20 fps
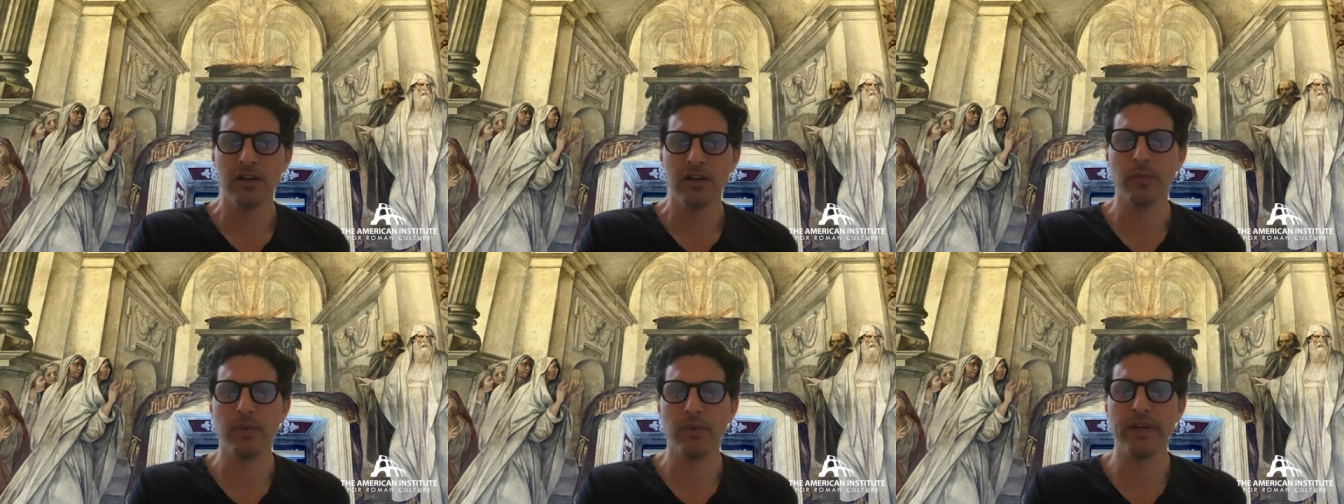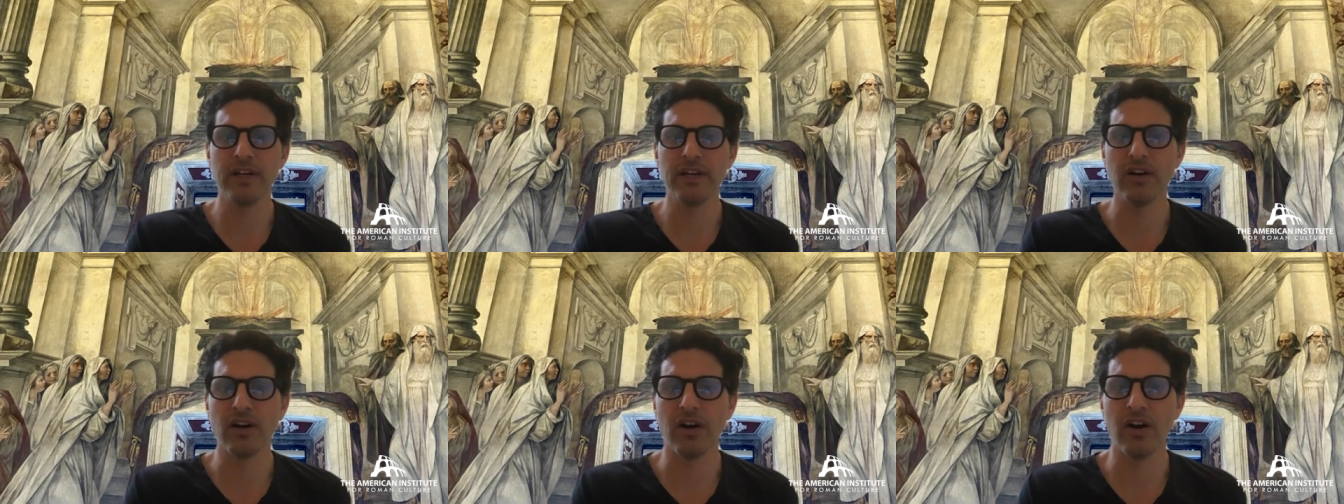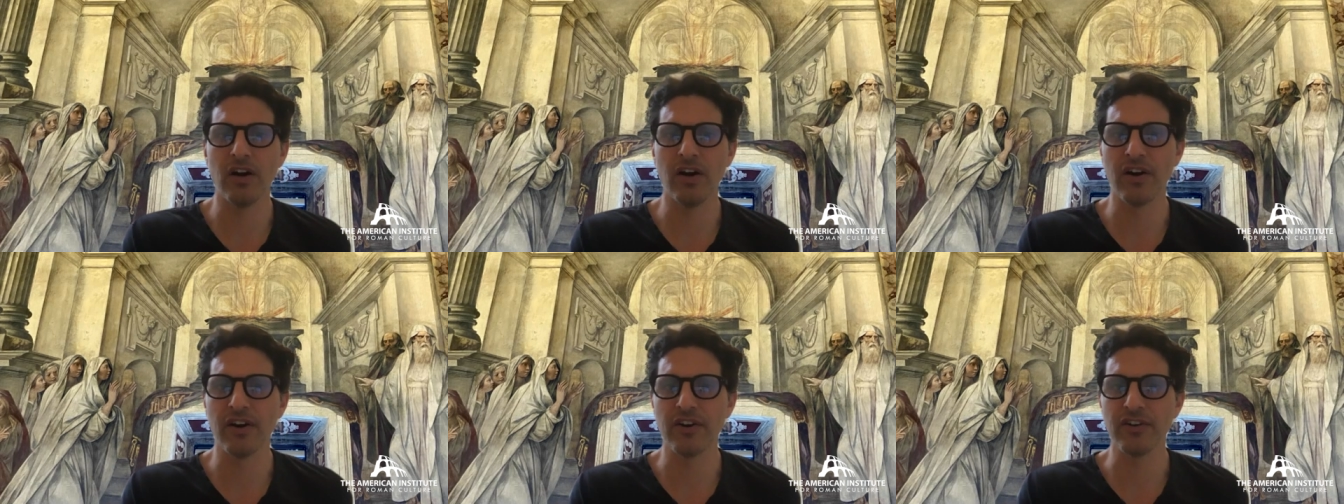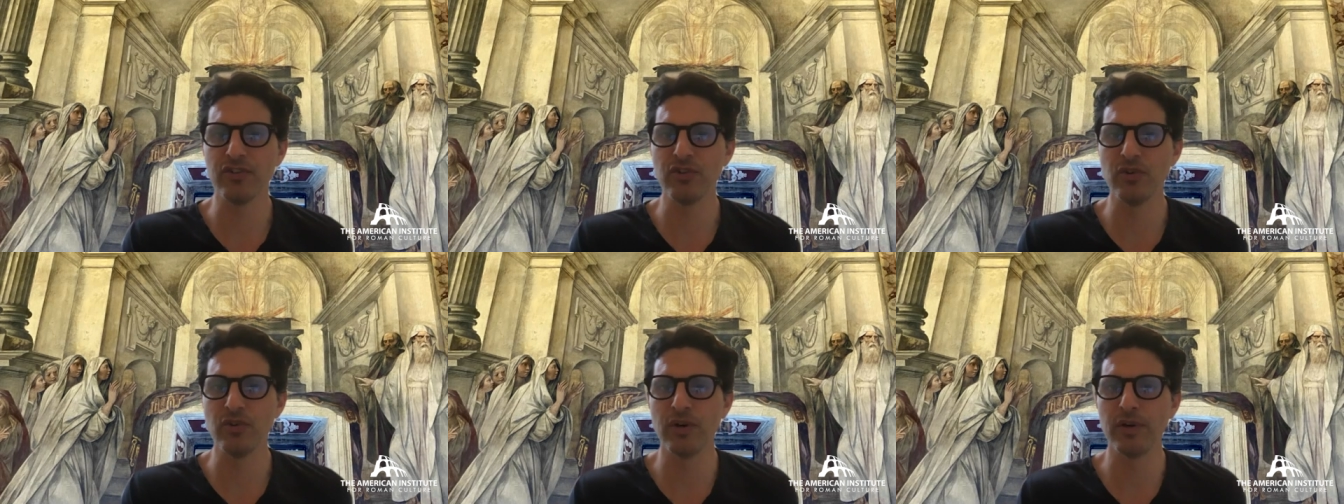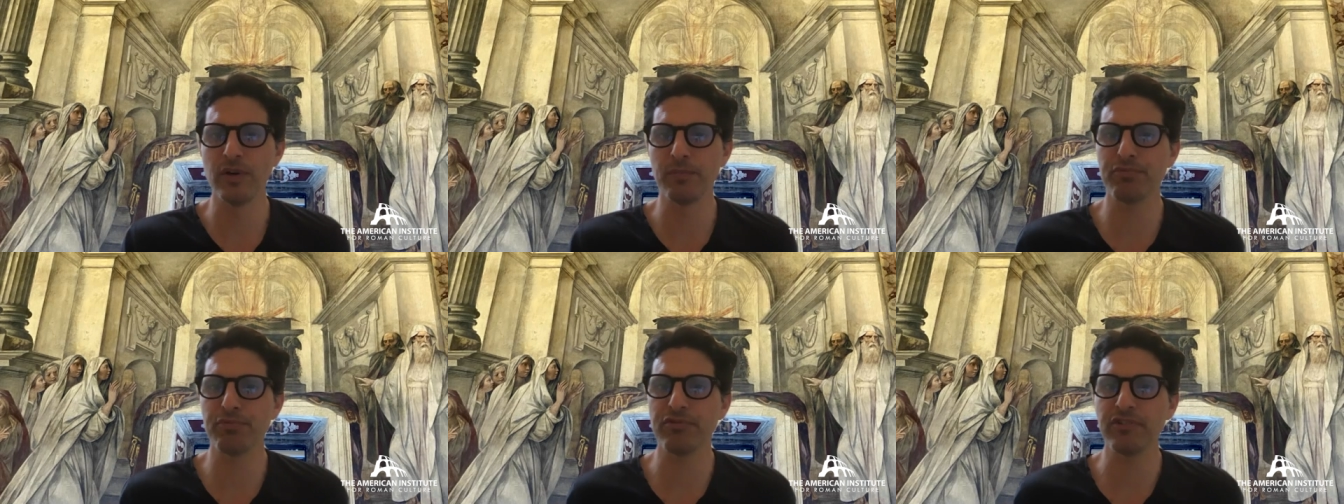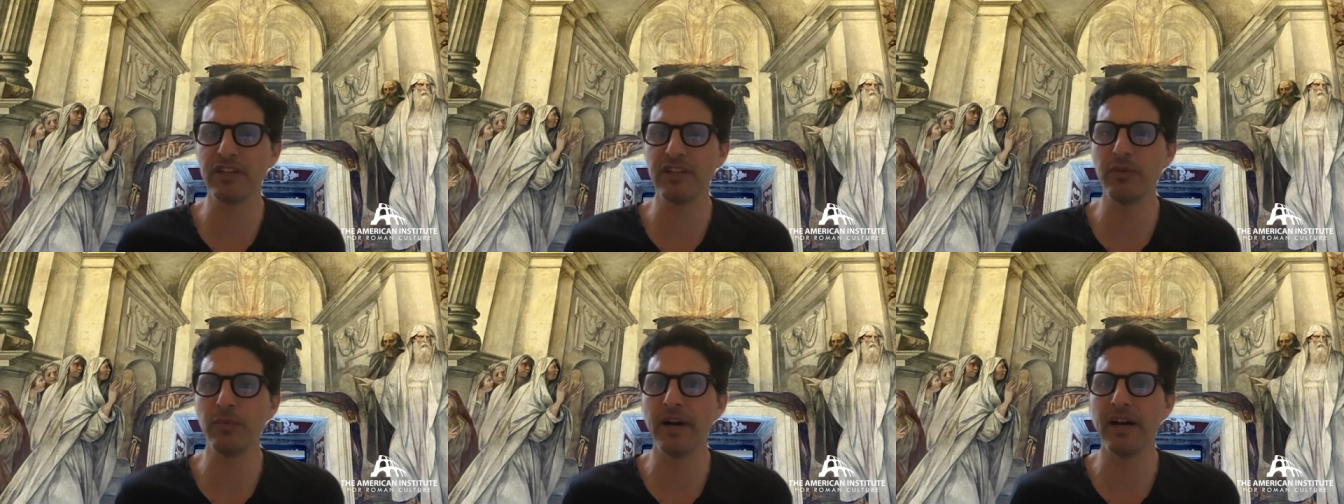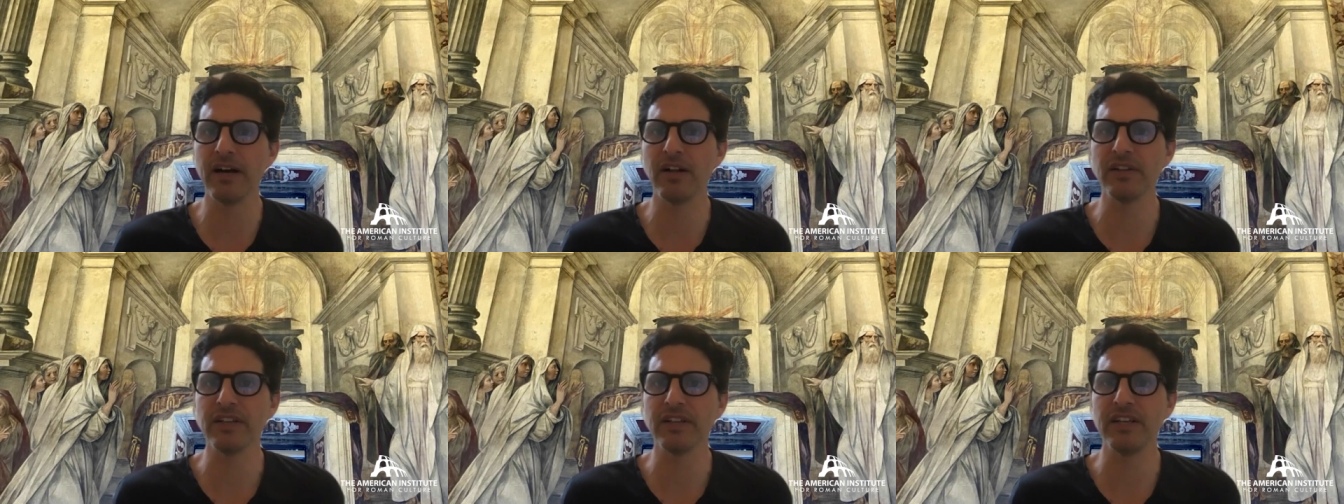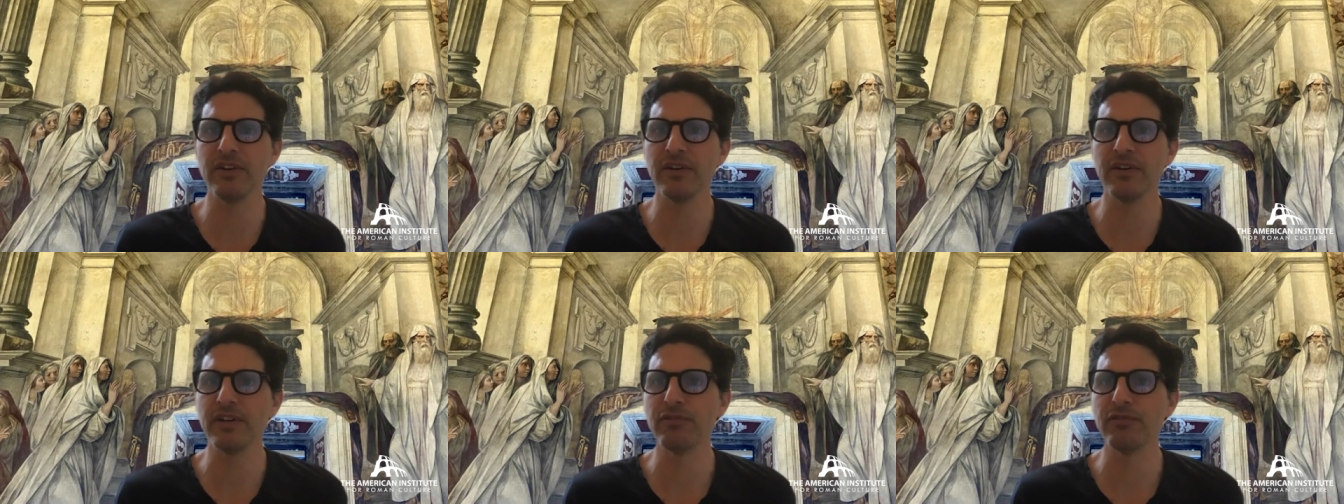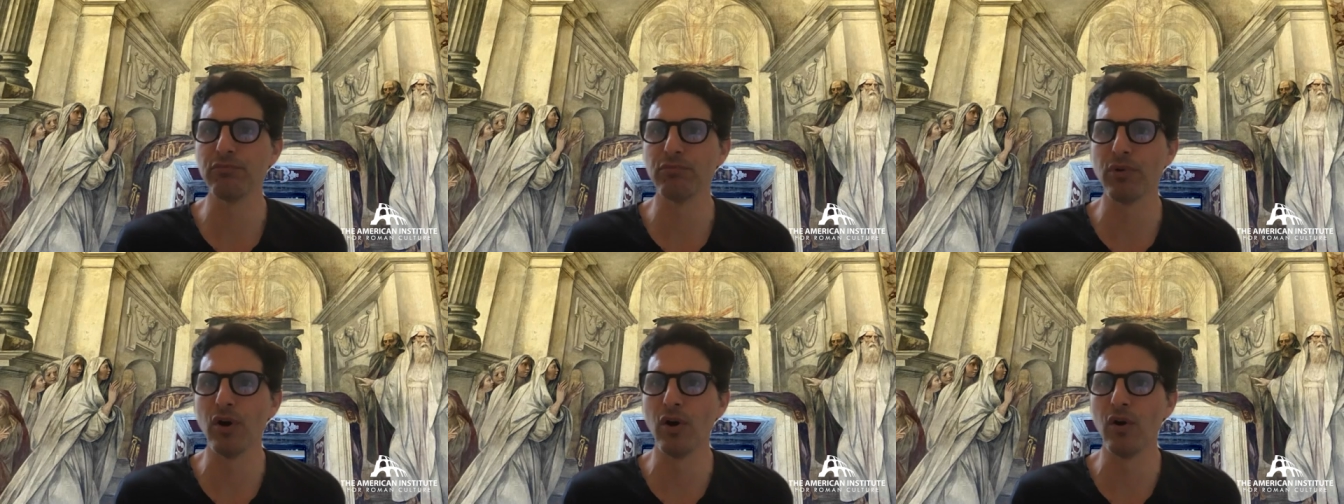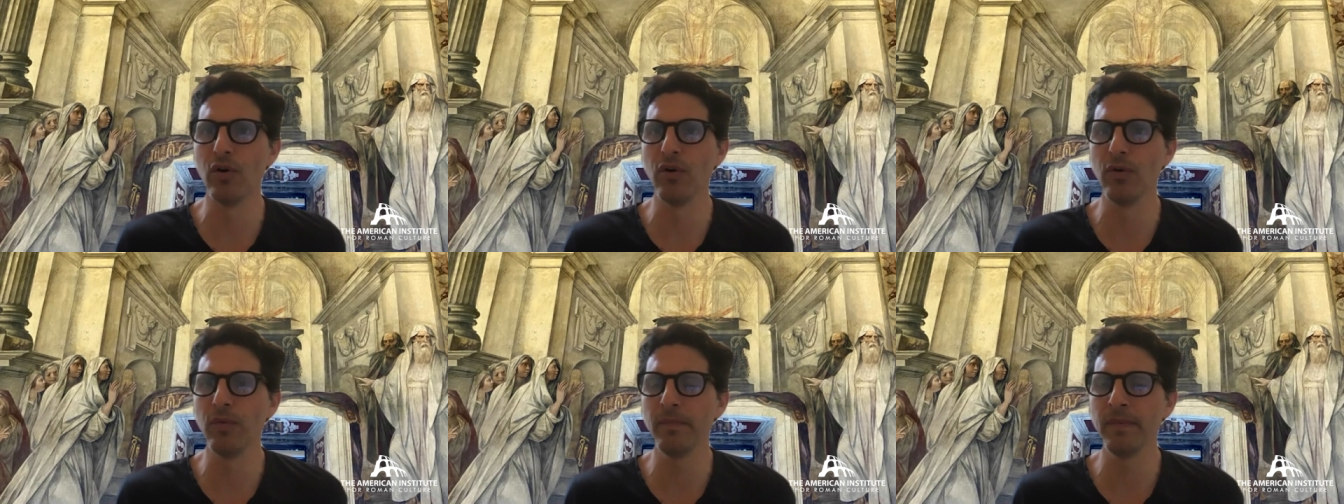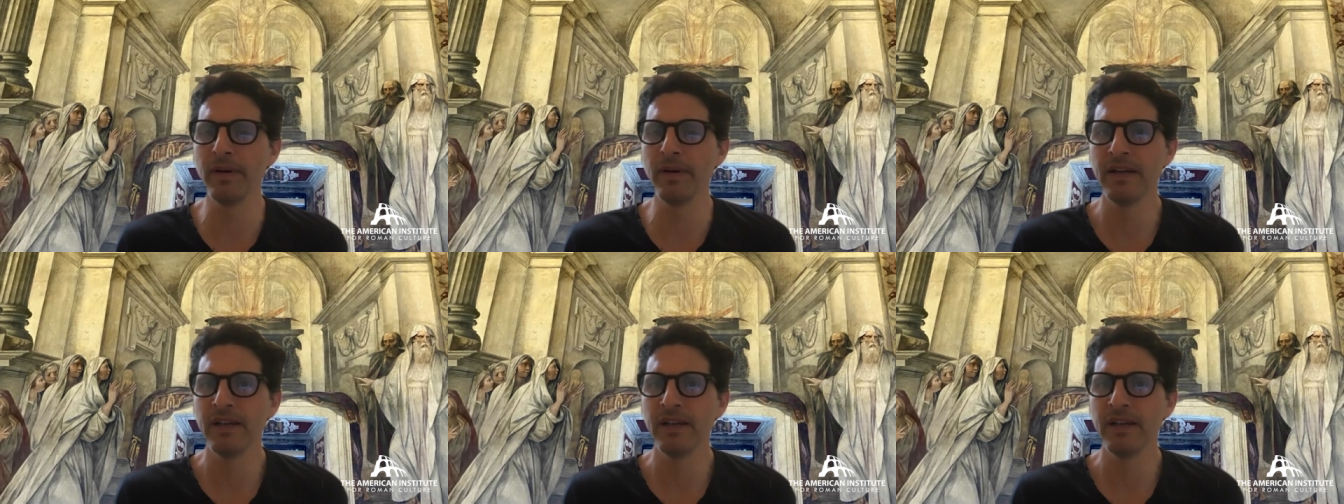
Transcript: We are doing pretty well here in Rome.